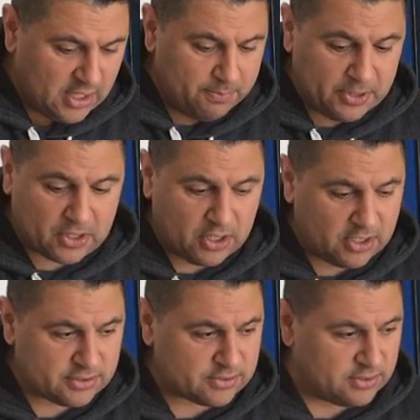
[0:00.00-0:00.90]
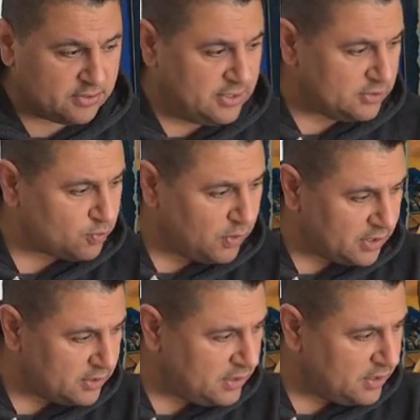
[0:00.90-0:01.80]
because this
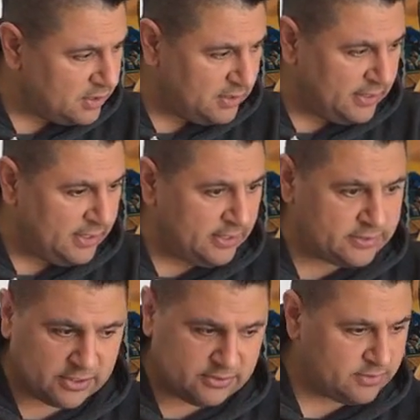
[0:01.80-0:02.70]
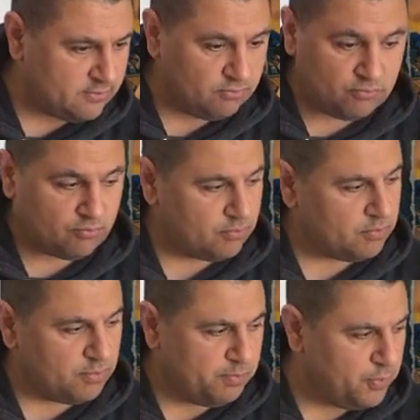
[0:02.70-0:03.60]
one, it's
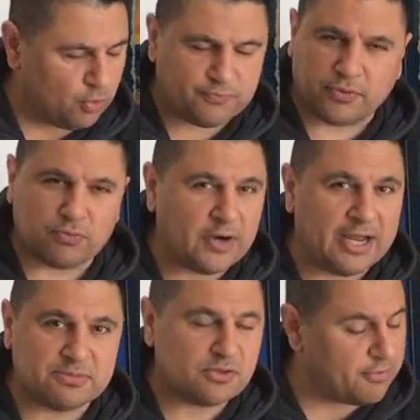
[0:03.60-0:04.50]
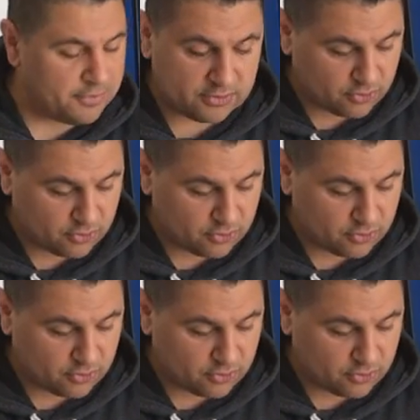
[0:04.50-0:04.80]
beautiful ramps, nothing is